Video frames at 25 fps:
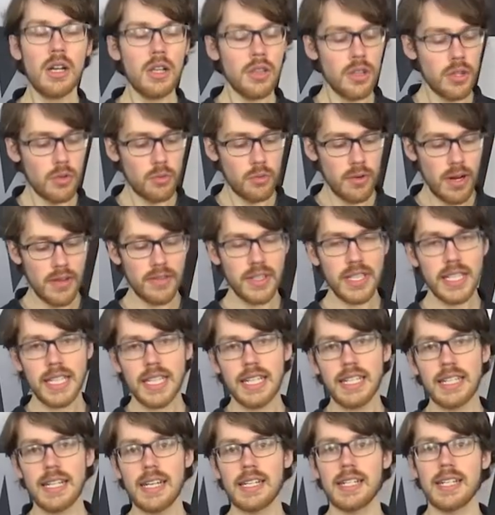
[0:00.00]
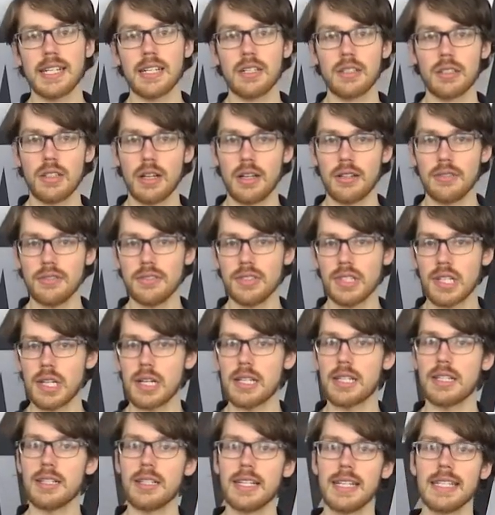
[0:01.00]
The Revit Kinetic Gloves
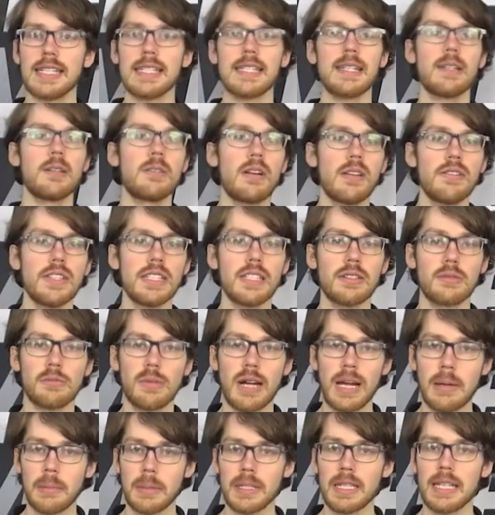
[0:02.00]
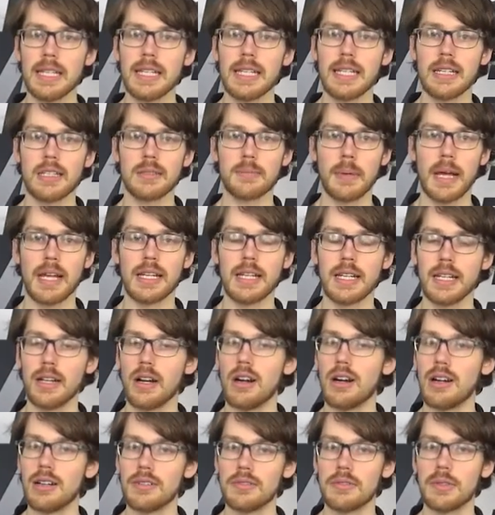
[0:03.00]
are the latest in Revit's rapidly expanding
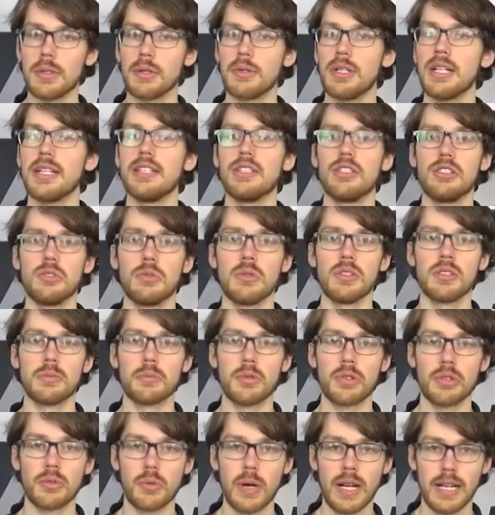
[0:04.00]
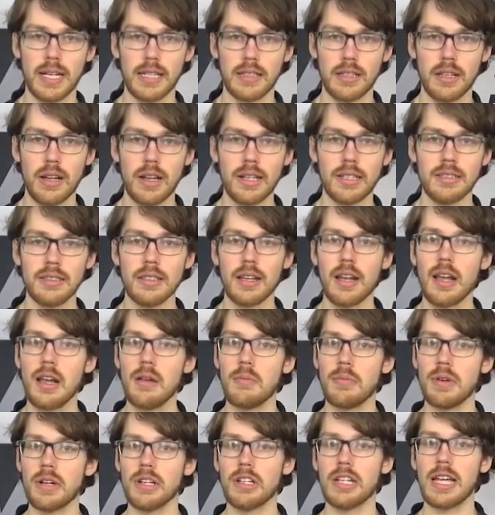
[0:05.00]
off-road and dual sport riding lines,
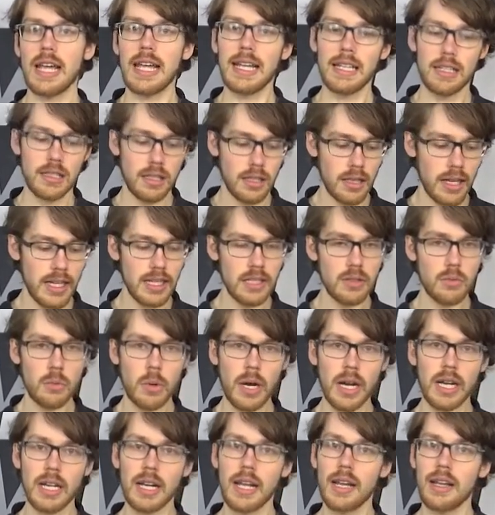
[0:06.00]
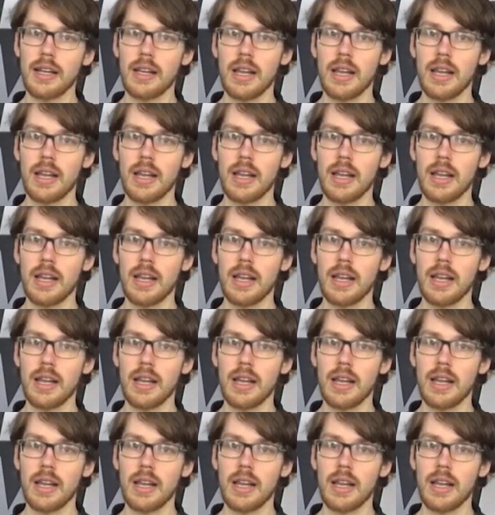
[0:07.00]
bringing a lightweight,